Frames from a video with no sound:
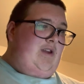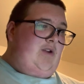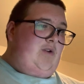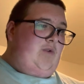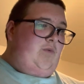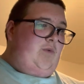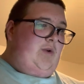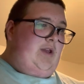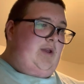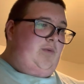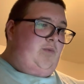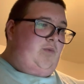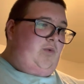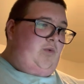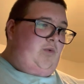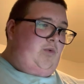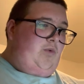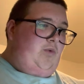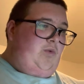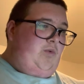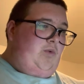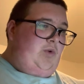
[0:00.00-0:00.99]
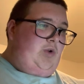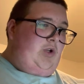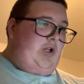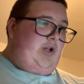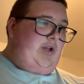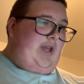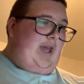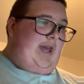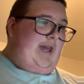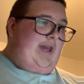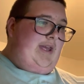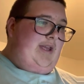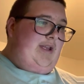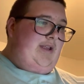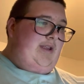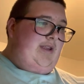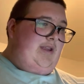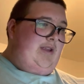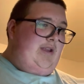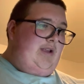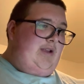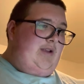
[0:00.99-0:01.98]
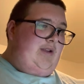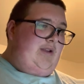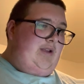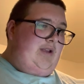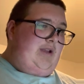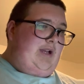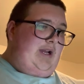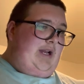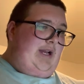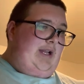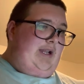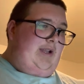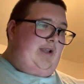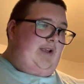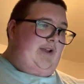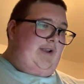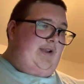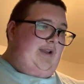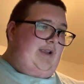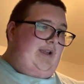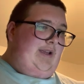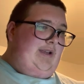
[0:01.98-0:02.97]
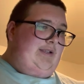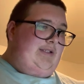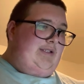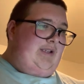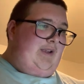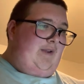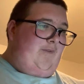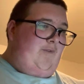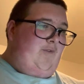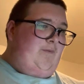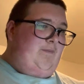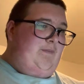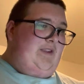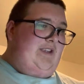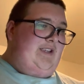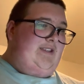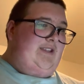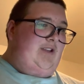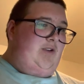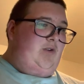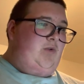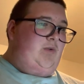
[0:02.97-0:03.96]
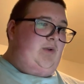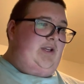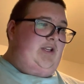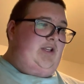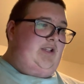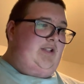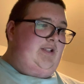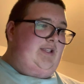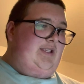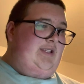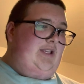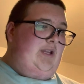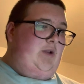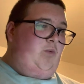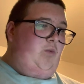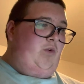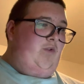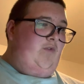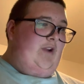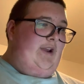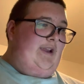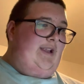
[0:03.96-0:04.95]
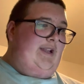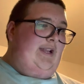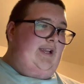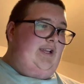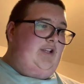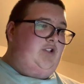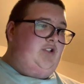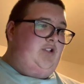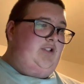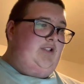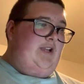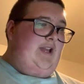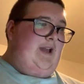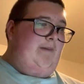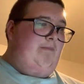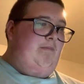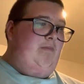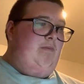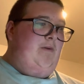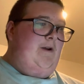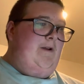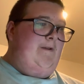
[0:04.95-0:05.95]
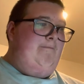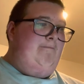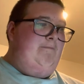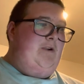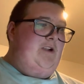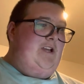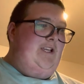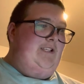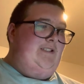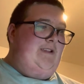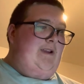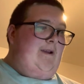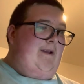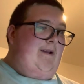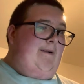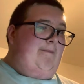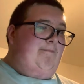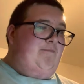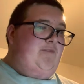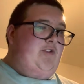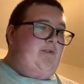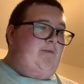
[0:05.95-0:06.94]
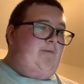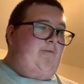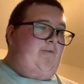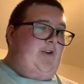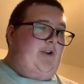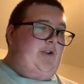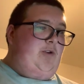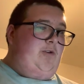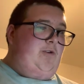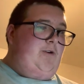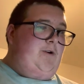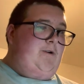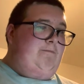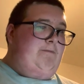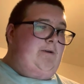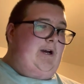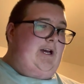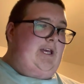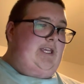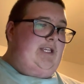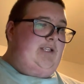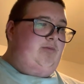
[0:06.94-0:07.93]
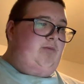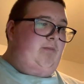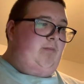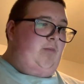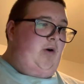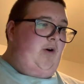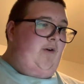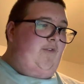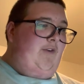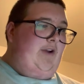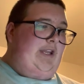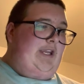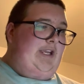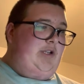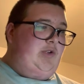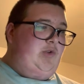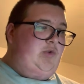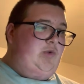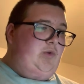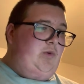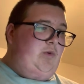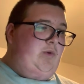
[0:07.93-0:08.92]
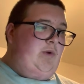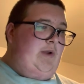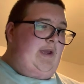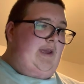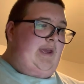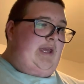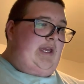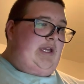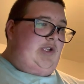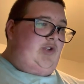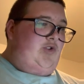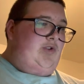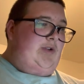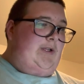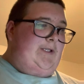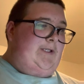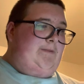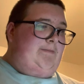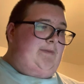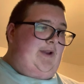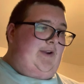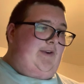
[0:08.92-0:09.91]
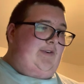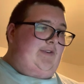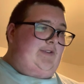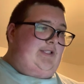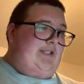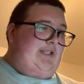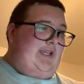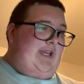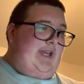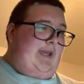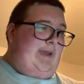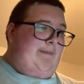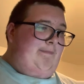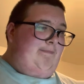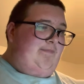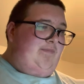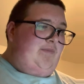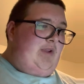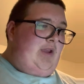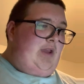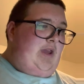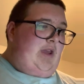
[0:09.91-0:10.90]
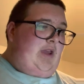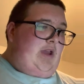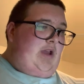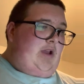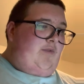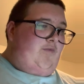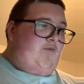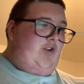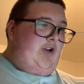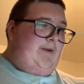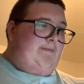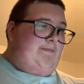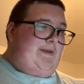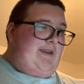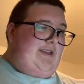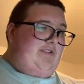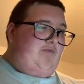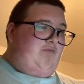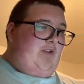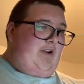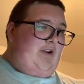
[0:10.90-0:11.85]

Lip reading: we will look at learnings from this situation to see what regulations can be put in place to provide all parties with more financial transparency. Rugby is